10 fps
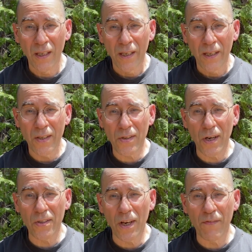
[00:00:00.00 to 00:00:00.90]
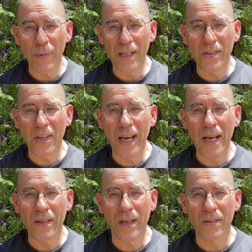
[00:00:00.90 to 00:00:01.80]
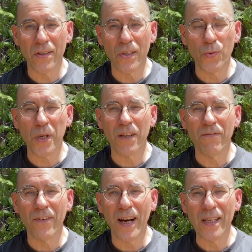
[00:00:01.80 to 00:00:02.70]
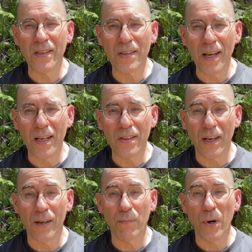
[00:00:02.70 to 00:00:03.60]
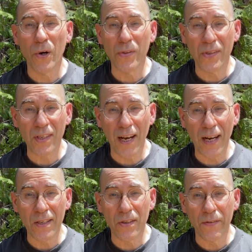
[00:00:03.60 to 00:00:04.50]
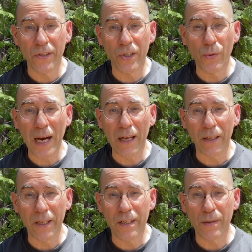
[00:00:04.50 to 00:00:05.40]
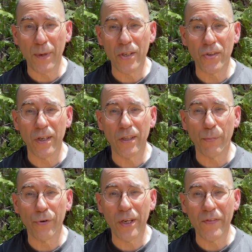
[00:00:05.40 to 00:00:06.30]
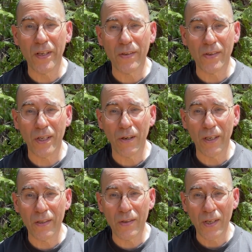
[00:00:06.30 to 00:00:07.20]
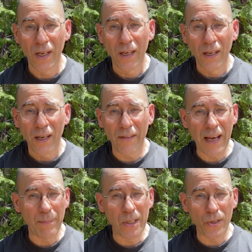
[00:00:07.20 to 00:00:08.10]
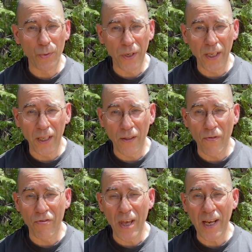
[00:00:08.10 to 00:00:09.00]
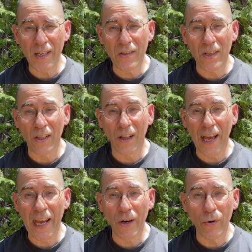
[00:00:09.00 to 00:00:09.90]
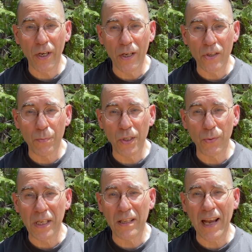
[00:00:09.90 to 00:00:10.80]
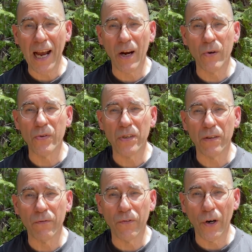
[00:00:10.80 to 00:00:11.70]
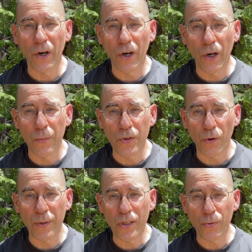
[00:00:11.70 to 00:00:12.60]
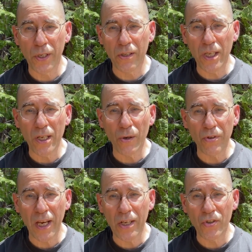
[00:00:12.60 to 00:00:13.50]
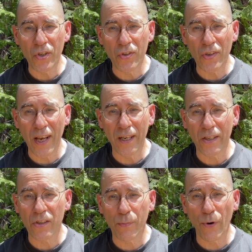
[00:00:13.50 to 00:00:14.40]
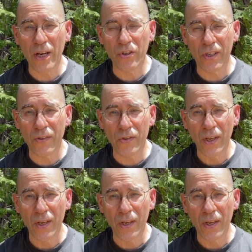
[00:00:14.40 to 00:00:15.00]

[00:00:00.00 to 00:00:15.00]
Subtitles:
He starts off by saying that since we can find sense on both sides of the dualities mentioned in the previous series, that between things and language, between nouns and verbs, or between denotations and expressions,